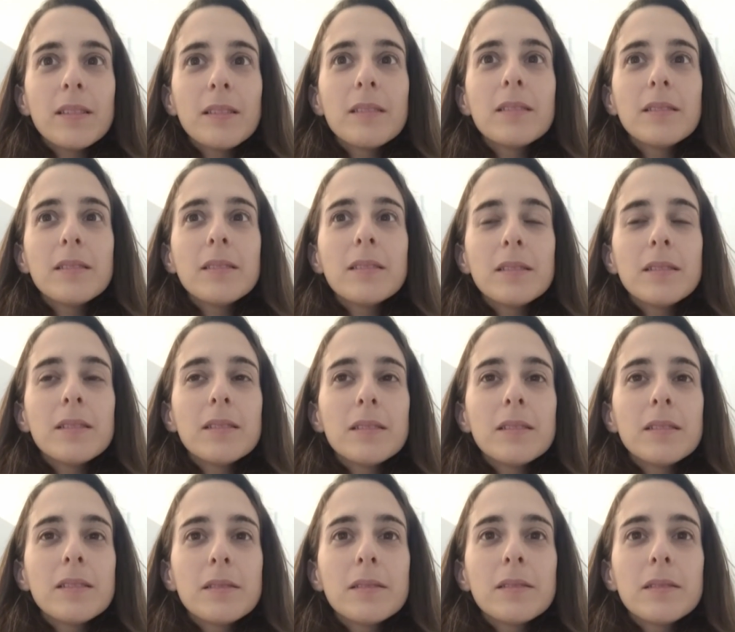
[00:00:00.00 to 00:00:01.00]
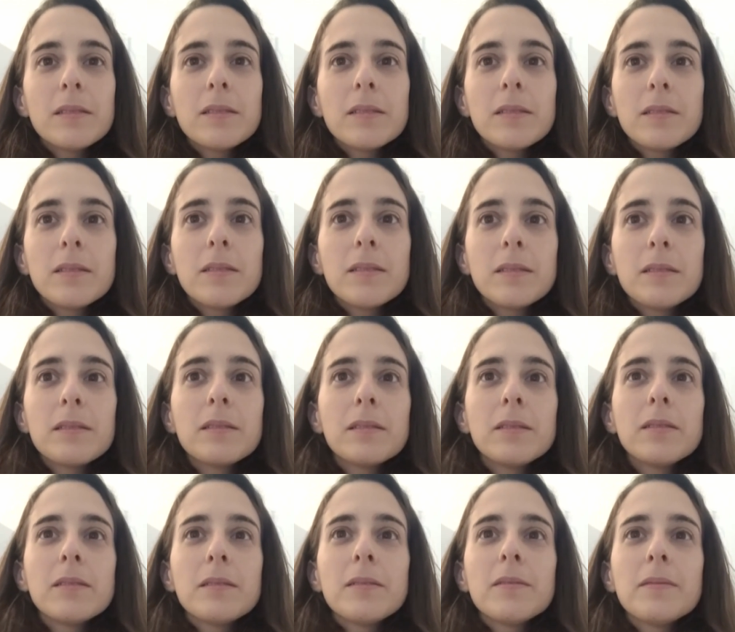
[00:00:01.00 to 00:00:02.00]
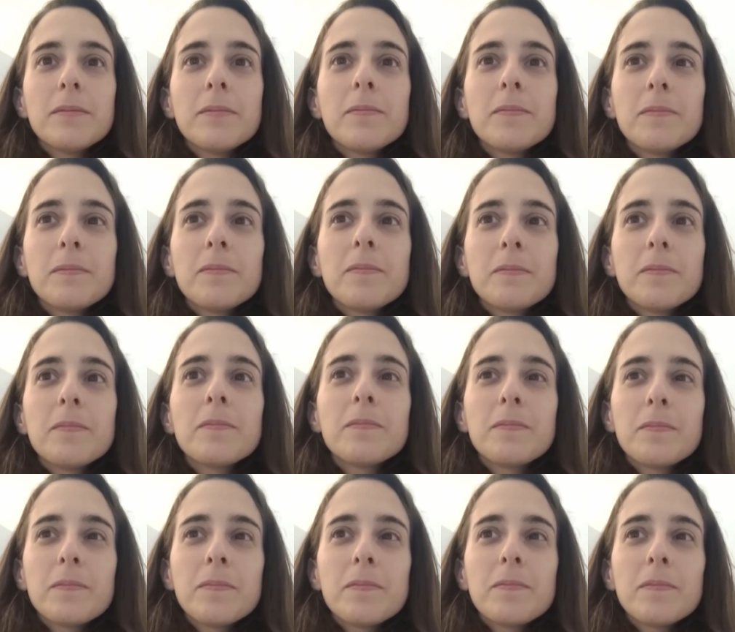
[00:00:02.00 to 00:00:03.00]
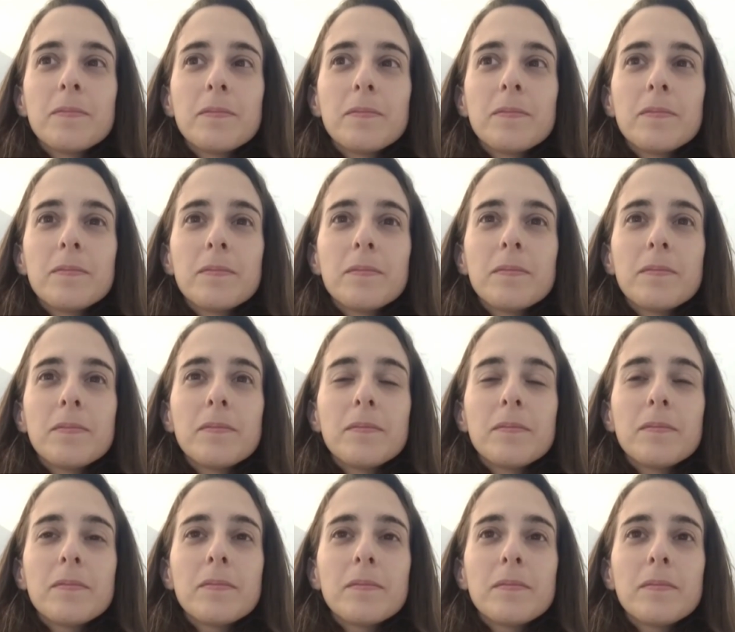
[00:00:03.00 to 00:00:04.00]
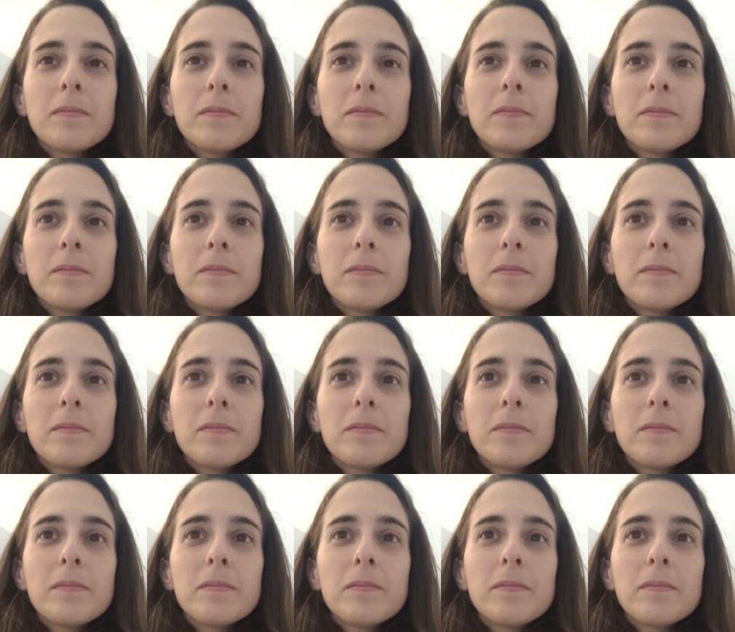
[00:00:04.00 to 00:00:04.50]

[no speech]